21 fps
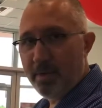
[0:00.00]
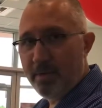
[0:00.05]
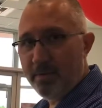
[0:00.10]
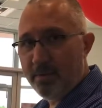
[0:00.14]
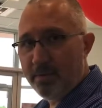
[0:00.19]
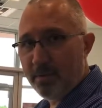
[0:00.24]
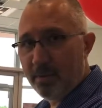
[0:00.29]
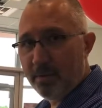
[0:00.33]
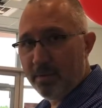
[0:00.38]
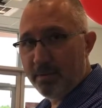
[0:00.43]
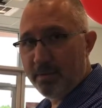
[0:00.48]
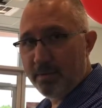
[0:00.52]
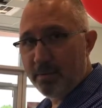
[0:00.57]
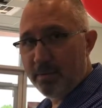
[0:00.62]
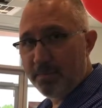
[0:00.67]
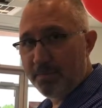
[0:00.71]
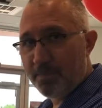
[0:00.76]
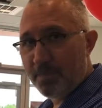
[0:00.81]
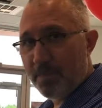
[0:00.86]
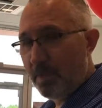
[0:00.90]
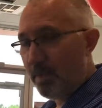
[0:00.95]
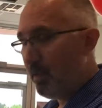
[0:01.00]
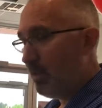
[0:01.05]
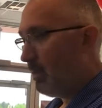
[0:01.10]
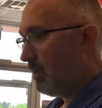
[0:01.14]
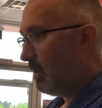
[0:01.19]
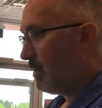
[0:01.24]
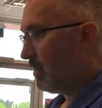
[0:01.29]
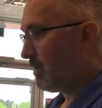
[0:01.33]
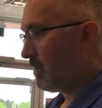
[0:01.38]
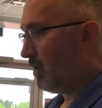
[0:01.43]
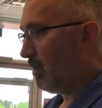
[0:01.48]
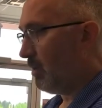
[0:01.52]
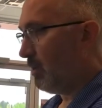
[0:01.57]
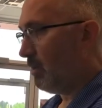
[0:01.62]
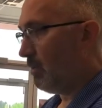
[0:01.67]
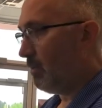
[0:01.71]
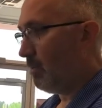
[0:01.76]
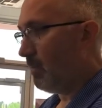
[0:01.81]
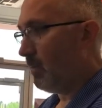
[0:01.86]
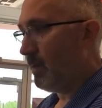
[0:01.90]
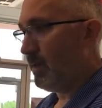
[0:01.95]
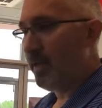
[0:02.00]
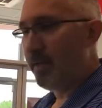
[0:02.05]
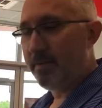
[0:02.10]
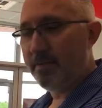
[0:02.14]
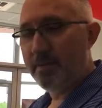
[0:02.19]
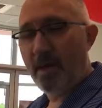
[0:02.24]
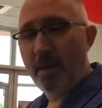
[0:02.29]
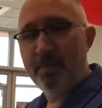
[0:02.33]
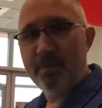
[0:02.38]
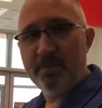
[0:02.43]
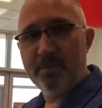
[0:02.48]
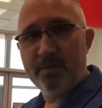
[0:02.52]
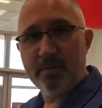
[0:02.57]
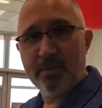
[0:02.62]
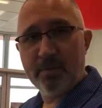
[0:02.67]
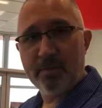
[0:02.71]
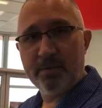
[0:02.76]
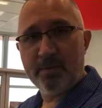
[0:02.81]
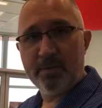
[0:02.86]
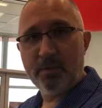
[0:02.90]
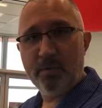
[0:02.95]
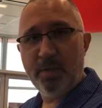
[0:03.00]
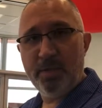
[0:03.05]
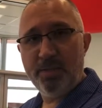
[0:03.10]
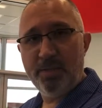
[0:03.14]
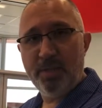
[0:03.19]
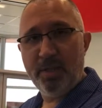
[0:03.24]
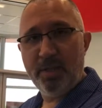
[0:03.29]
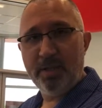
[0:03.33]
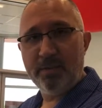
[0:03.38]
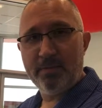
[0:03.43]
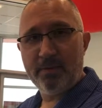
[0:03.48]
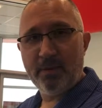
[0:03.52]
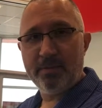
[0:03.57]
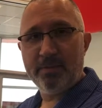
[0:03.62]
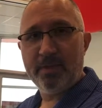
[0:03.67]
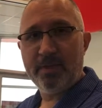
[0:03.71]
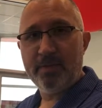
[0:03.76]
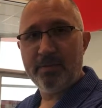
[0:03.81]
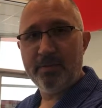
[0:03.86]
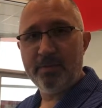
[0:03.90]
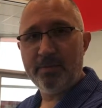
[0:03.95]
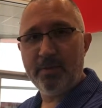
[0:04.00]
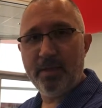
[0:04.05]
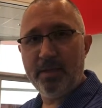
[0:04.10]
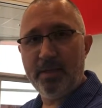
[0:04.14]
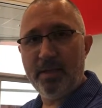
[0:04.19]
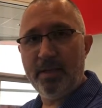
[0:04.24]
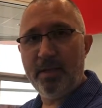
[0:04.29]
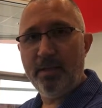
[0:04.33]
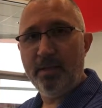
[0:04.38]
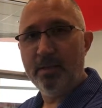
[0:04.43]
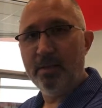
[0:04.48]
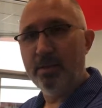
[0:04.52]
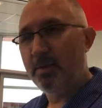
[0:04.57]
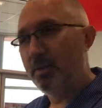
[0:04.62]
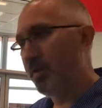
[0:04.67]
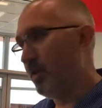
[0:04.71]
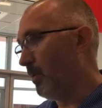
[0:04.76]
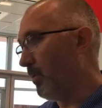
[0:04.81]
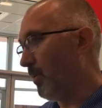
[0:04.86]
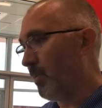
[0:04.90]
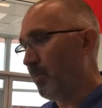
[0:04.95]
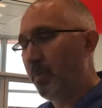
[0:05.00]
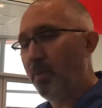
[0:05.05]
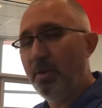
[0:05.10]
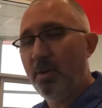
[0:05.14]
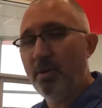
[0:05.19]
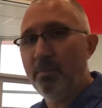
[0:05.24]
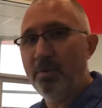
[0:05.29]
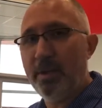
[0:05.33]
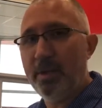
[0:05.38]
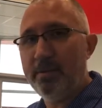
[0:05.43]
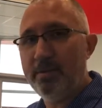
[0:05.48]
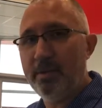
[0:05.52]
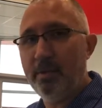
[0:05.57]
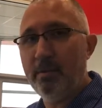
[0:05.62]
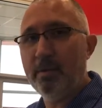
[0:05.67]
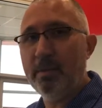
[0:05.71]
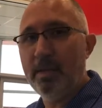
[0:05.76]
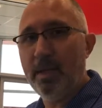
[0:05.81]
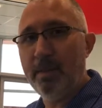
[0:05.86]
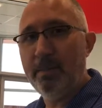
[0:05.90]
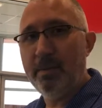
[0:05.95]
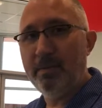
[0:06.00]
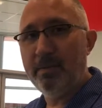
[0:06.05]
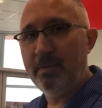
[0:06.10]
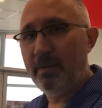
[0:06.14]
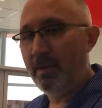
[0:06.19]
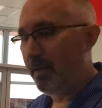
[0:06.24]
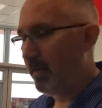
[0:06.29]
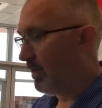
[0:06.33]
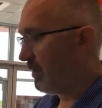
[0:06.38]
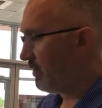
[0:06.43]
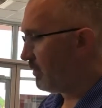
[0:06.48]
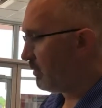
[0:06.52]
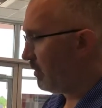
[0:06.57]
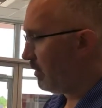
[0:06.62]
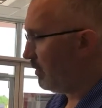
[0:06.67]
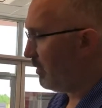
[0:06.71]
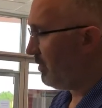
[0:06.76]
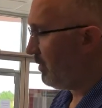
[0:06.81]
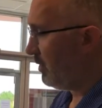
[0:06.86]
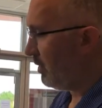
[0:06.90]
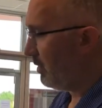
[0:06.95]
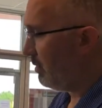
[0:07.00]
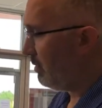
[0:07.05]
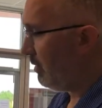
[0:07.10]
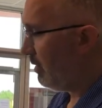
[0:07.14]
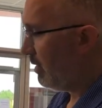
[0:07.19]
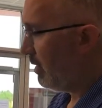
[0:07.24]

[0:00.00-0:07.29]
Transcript: inserts. So when it stops squeegeeing and starts to get streaky, don't throw your blades out. Come and see us. What we'll do